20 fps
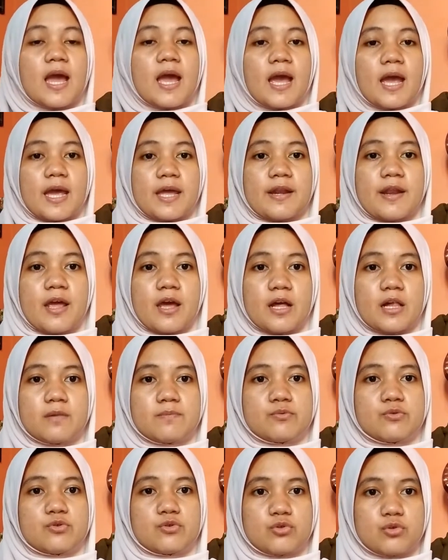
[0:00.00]
and help
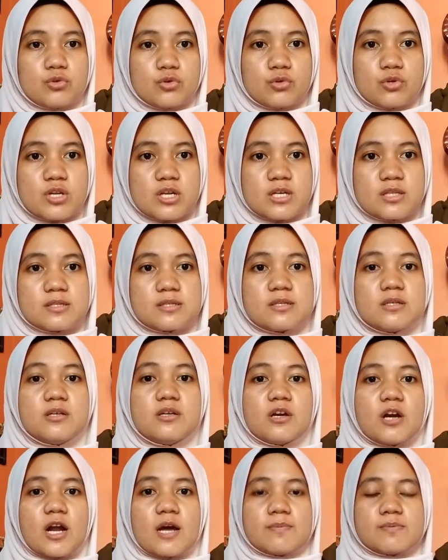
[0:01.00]
students
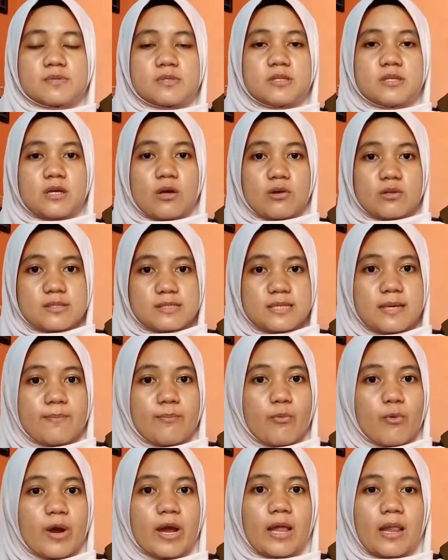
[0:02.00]
grasp the concept
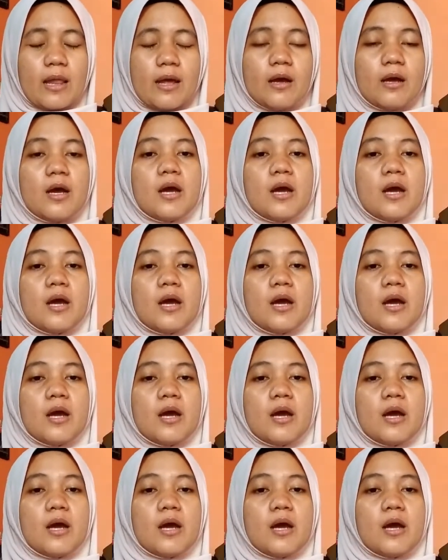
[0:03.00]
well